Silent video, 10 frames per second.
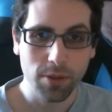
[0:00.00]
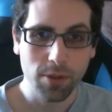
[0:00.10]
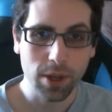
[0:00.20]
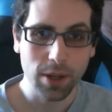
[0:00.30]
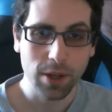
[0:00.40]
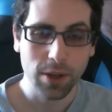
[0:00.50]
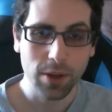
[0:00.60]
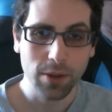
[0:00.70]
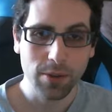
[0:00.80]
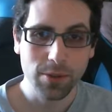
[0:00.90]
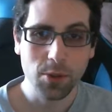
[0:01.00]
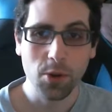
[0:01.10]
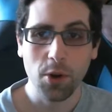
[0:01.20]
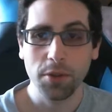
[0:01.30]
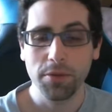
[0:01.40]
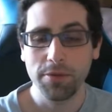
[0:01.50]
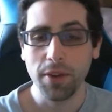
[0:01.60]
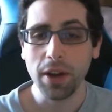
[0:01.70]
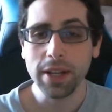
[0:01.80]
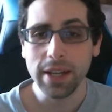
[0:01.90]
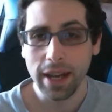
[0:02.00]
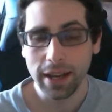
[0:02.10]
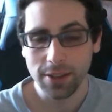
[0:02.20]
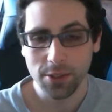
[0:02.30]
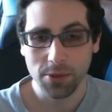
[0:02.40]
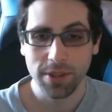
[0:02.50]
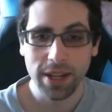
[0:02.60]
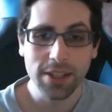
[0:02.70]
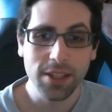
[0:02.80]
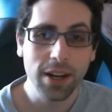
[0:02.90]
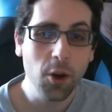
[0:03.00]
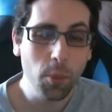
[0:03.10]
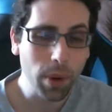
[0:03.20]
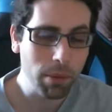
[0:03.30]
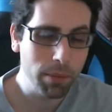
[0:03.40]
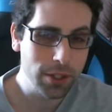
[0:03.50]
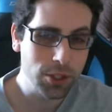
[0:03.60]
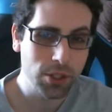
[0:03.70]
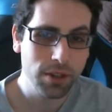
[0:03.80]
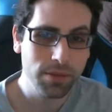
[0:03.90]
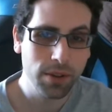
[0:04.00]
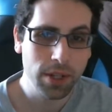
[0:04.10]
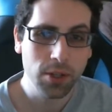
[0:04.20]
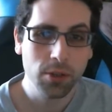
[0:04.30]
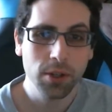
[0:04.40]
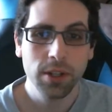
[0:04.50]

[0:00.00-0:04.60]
so-called fun decks, or decks that I know probably just aren't very good.